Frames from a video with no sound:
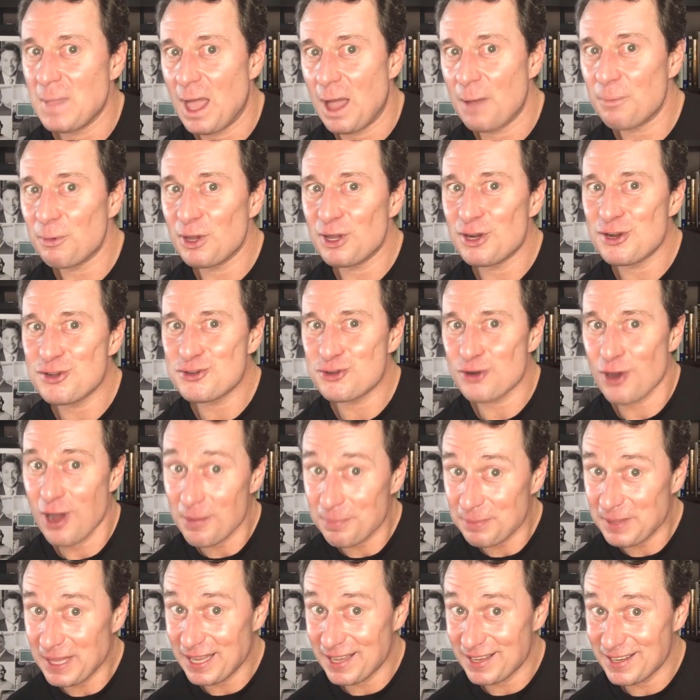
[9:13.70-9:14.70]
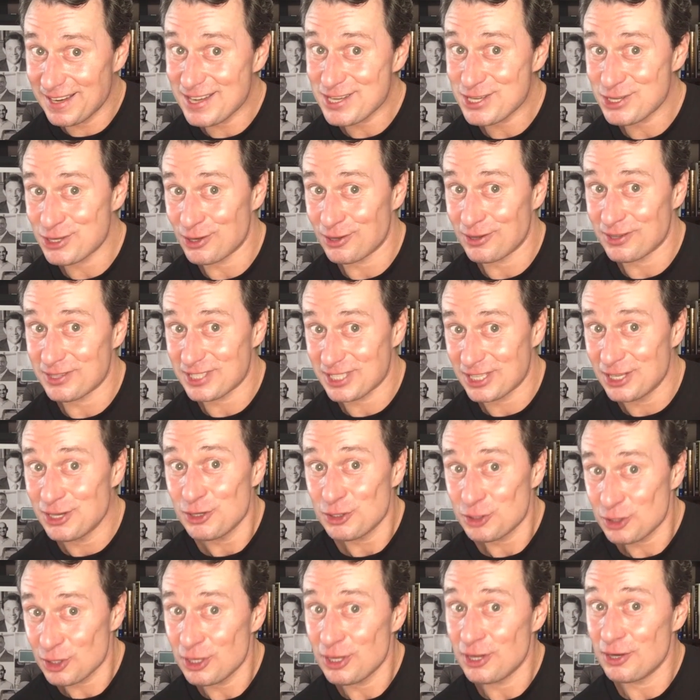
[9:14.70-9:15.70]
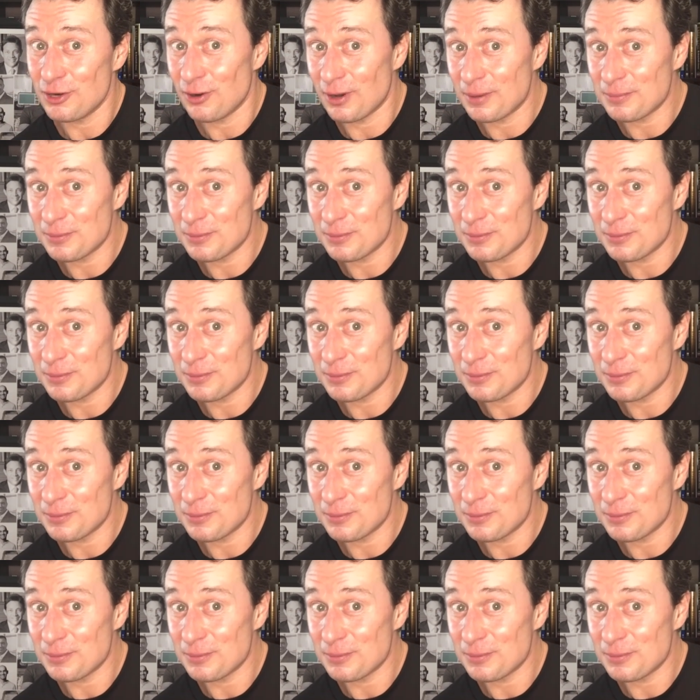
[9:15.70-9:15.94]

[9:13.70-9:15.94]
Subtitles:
I'm going to drop the initials so you know